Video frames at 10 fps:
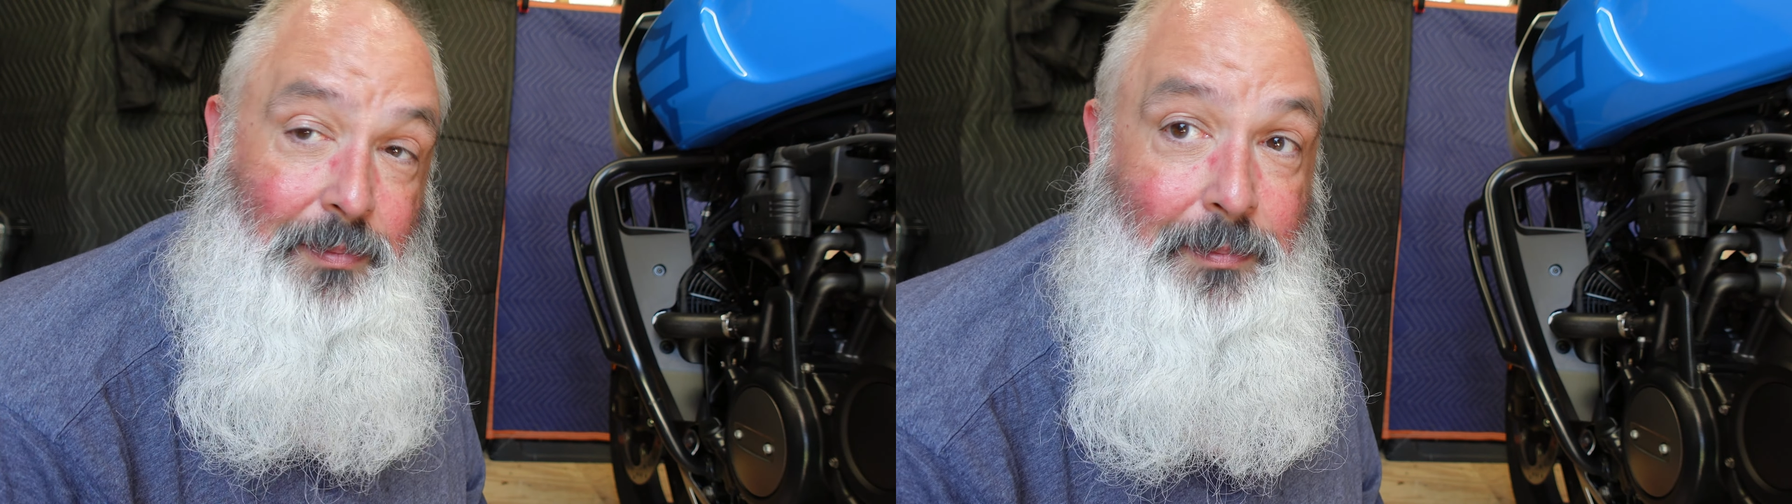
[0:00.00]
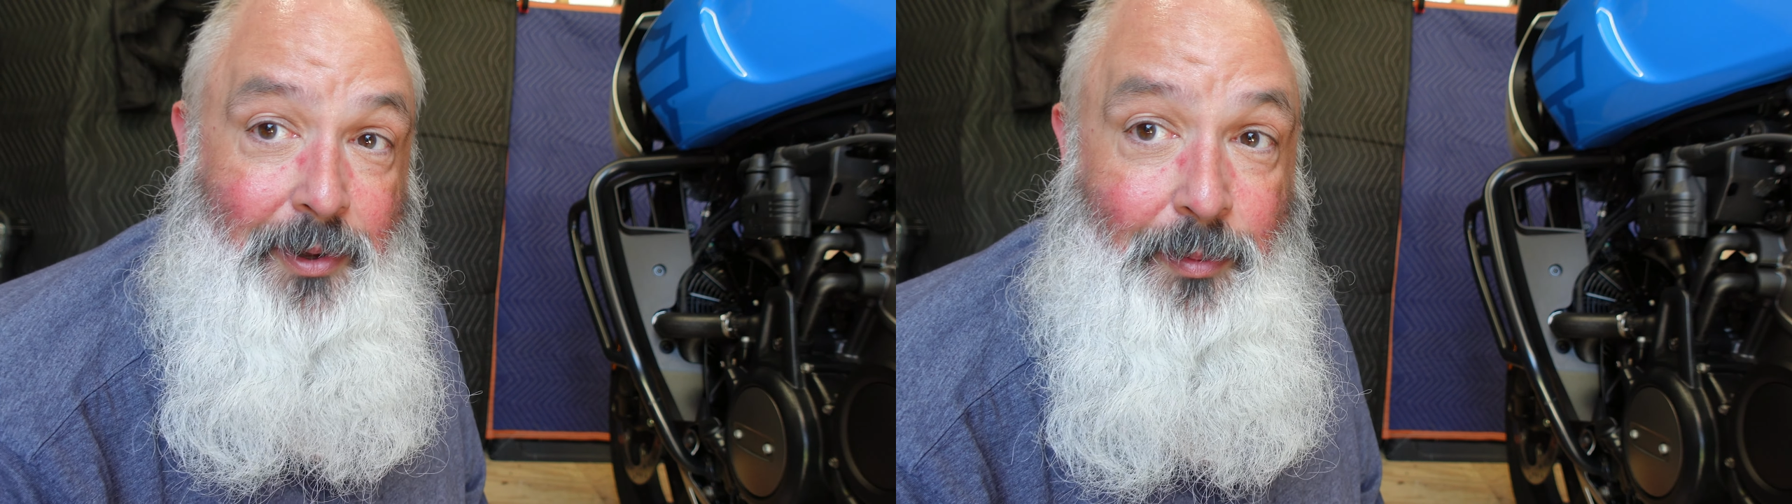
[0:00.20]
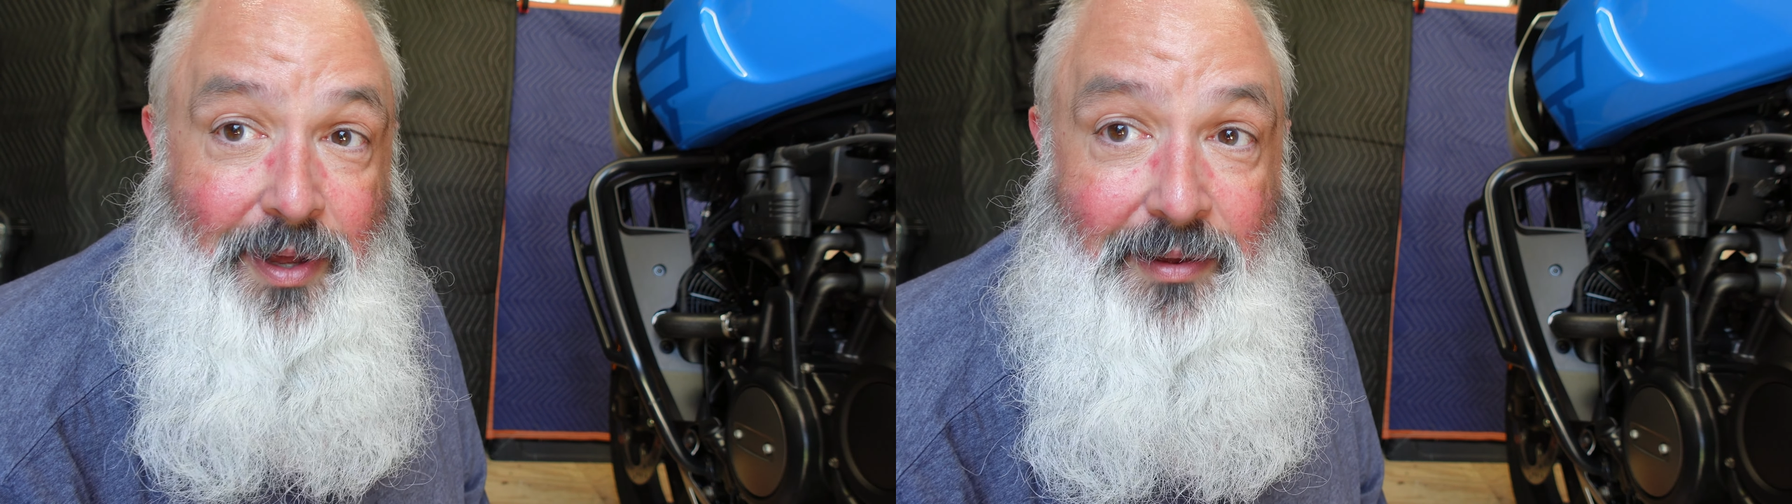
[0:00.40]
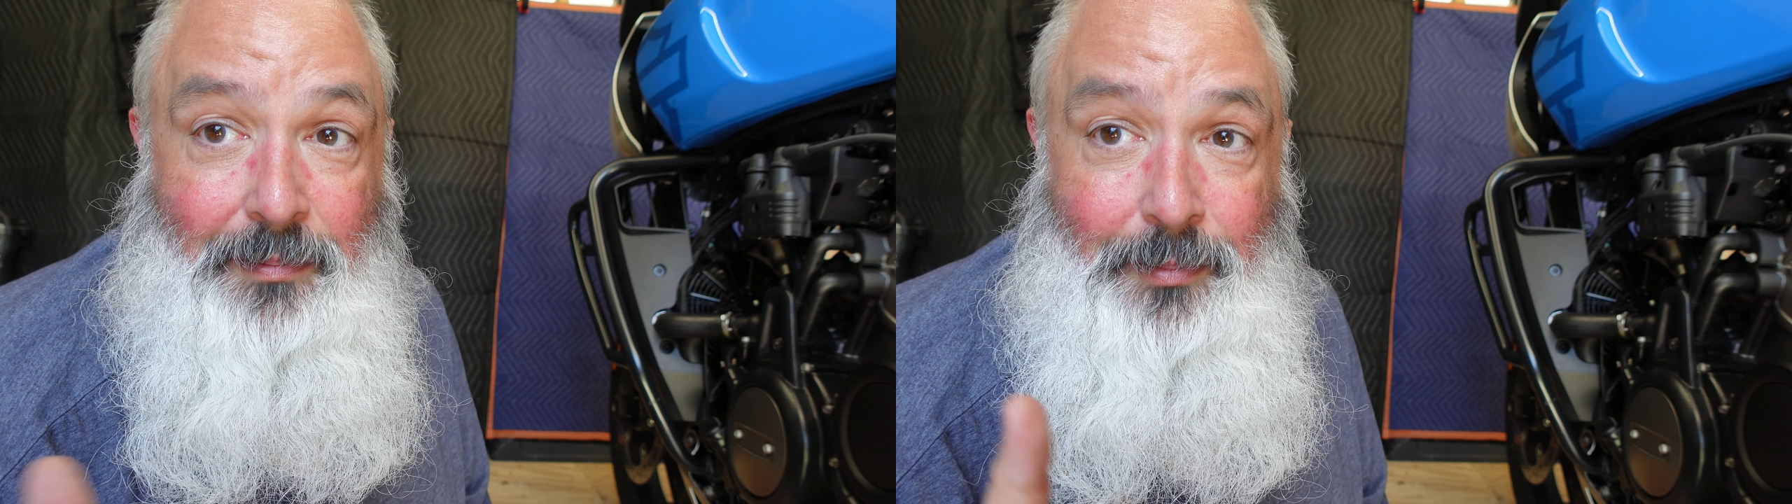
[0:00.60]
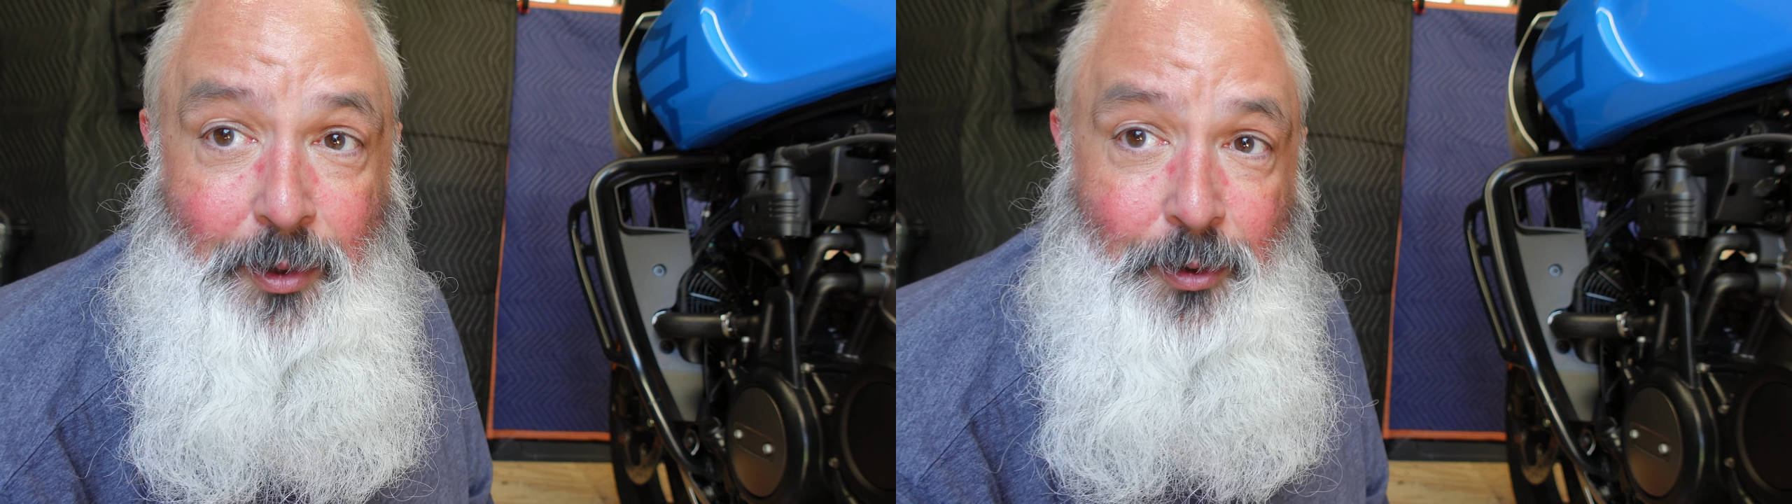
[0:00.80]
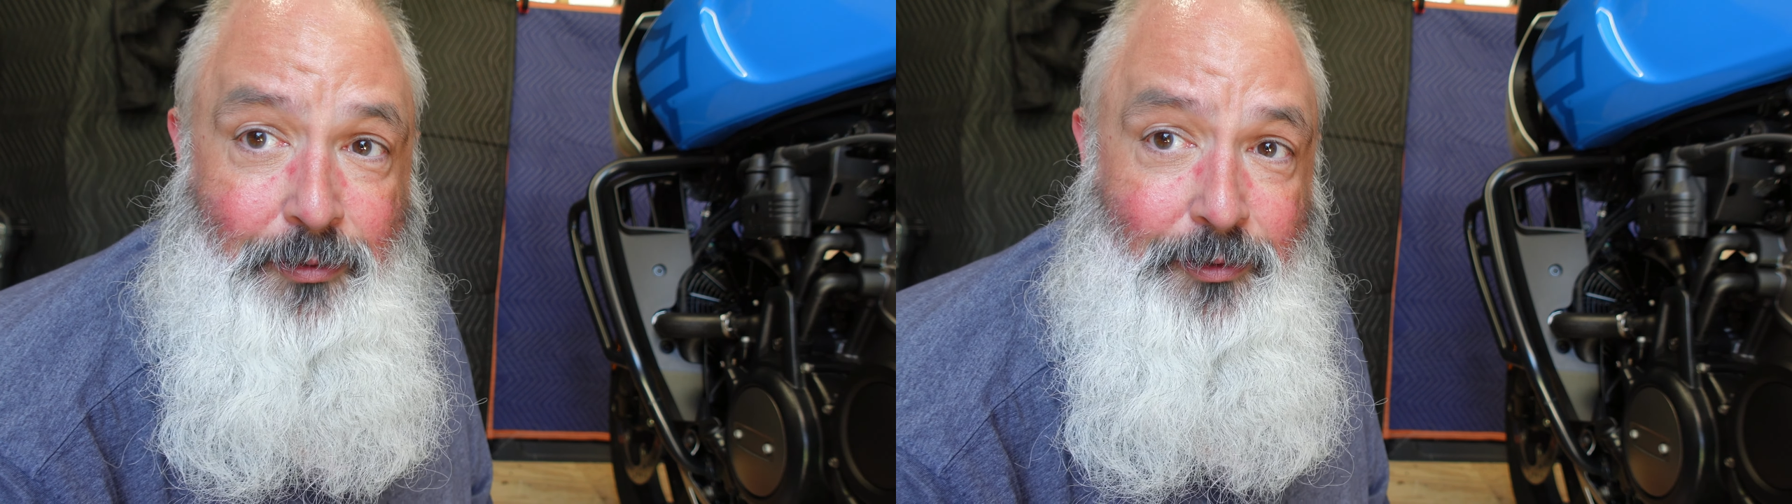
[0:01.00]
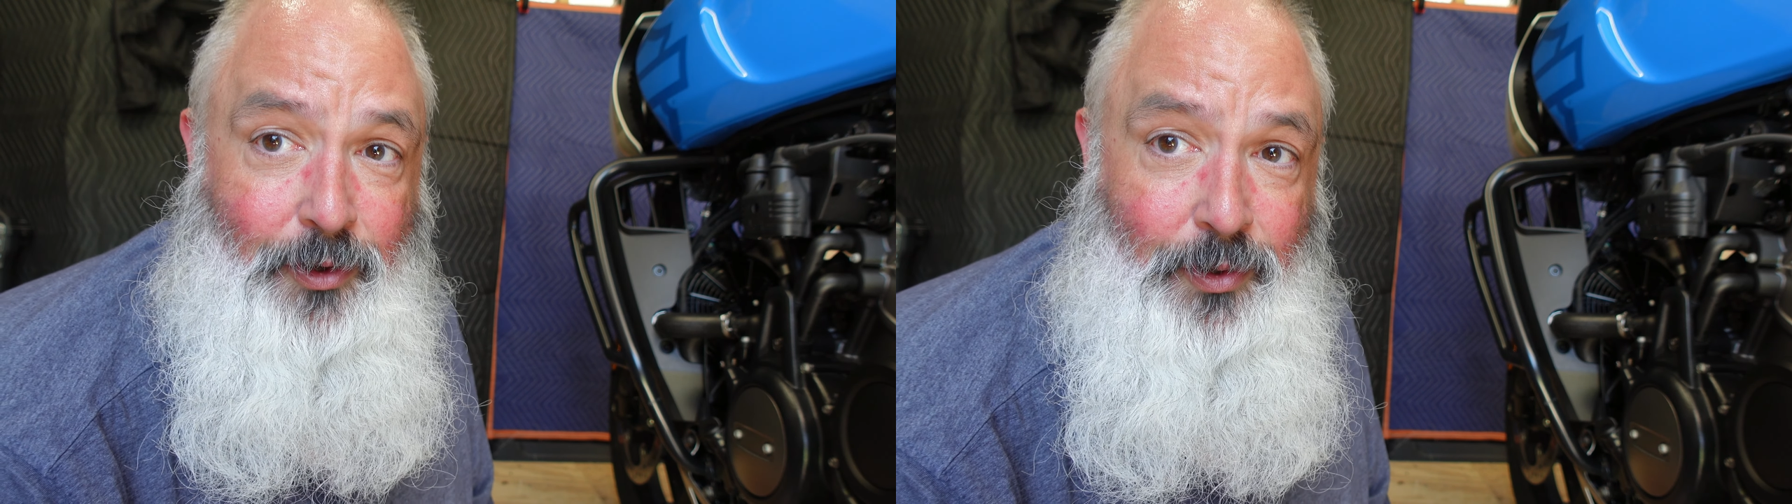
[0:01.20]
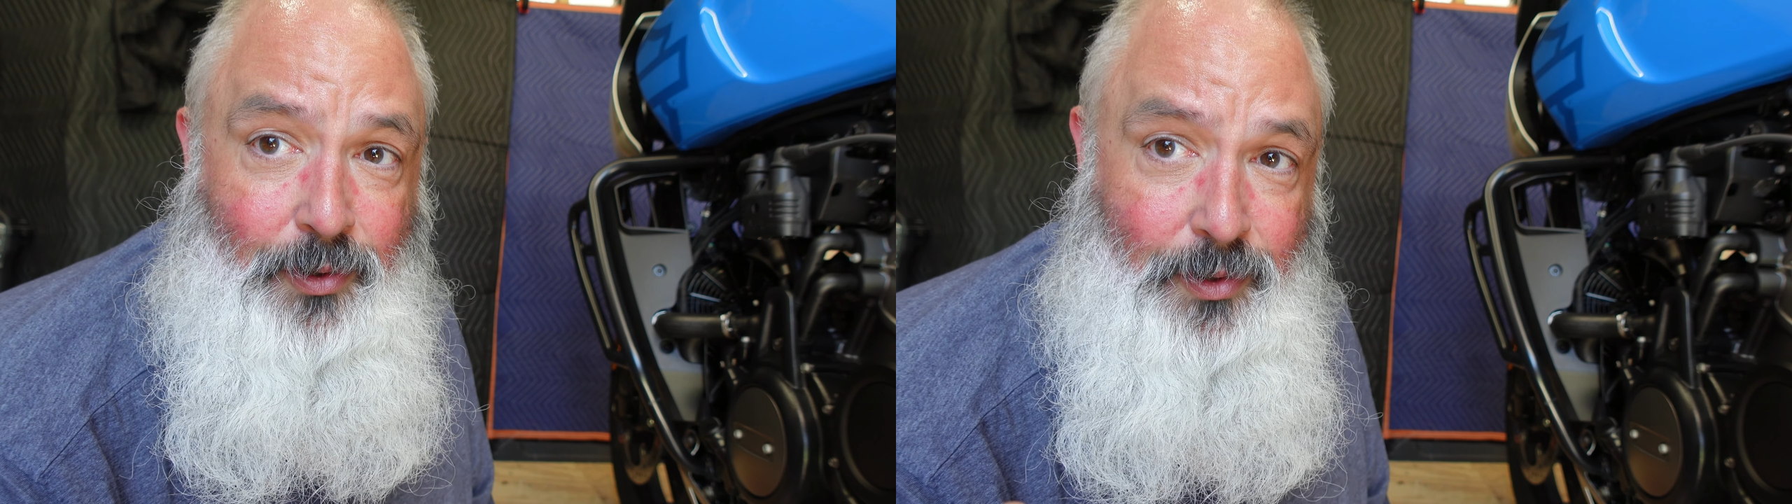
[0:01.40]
Biltwel, beautiful